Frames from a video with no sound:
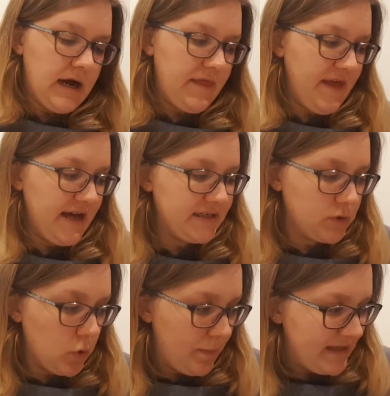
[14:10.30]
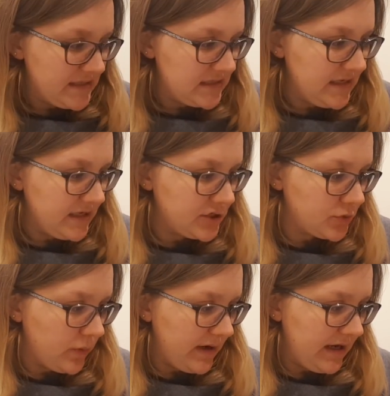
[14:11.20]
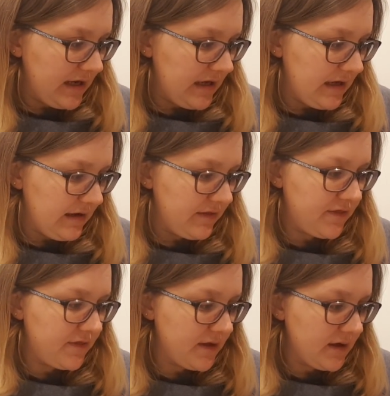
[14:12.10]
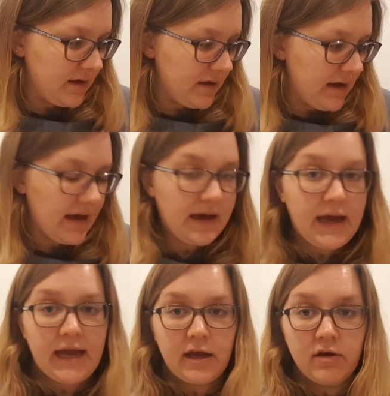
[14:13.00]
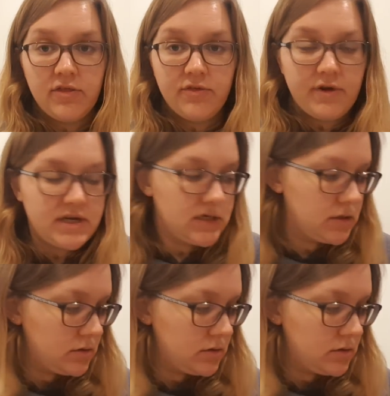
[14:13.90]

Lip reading: And that is all being stitched with anchor thread.